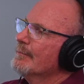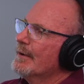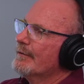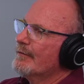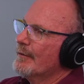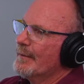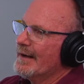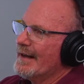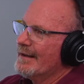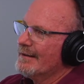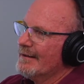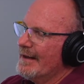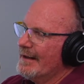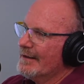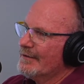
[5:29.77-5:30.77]
But from an
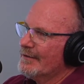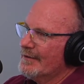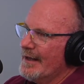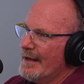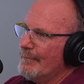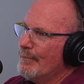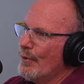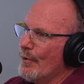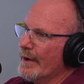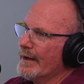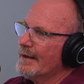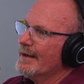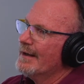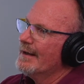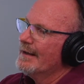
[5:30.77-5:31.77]
athletic
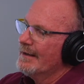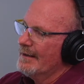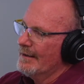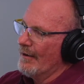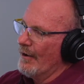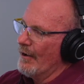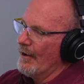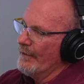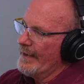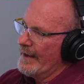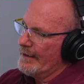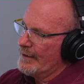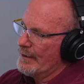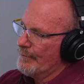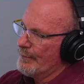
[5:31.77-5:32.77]
standpoint, all
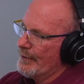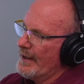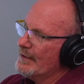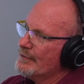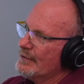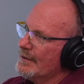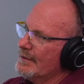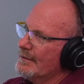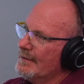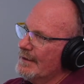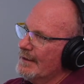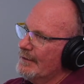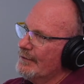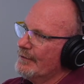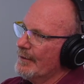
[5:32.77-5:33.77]
that compression
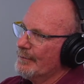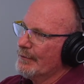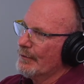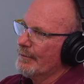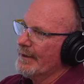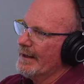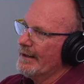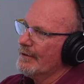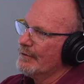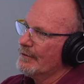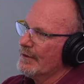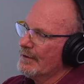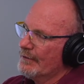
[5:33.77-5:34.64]
is absorbing energy.